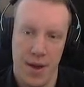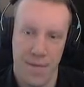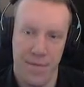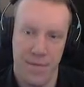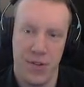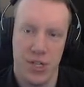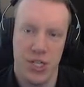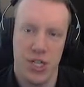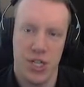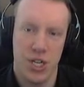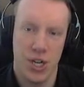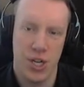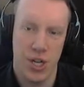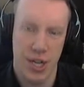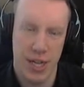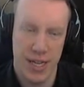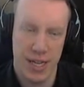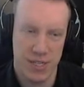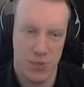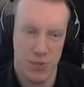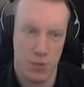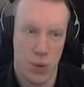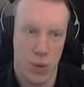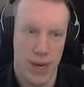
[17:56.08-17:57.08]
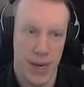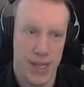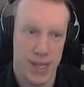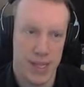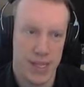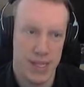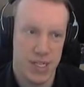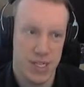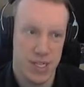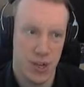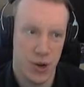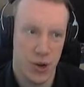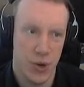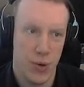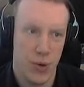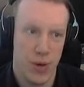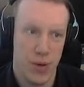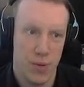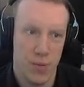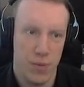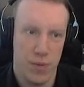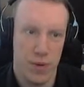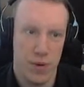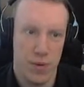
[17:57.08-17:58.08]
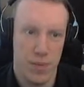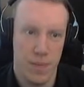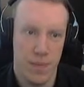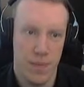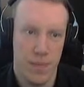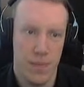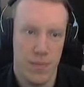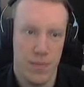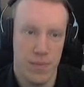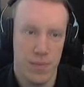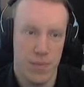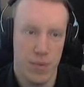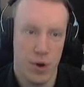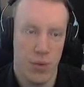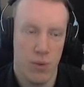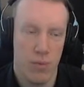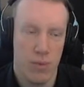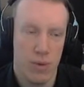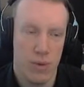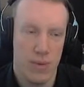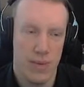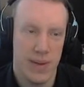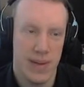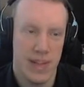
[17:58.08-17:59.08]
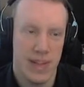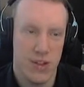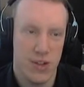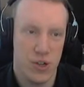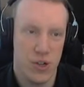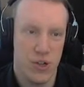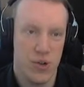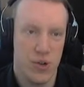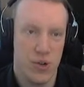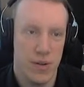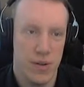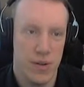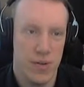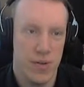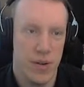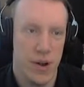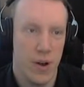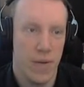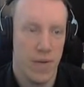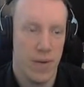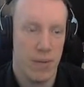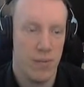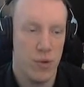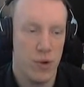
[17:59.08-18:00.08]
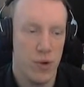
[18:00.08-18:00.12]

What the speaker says: physical as well, so it would probably be good of a